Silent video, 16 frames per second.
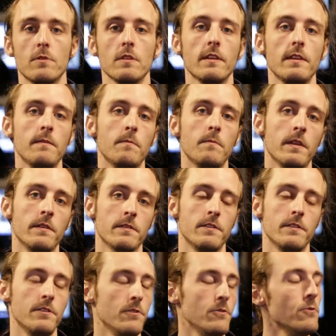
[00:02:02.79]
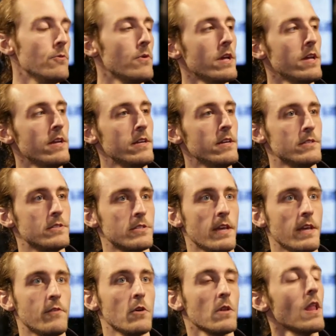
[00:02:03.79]
really meant to do is
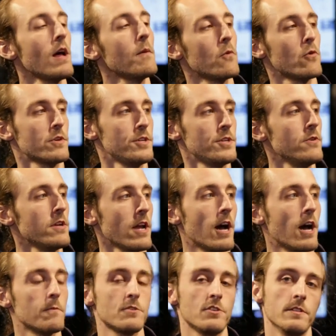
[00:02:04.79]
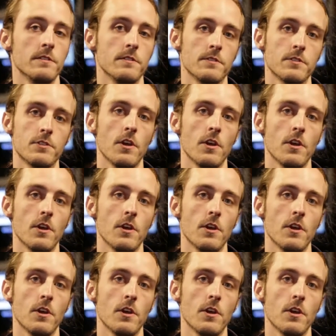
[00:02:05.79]
give you a lot more tuning options.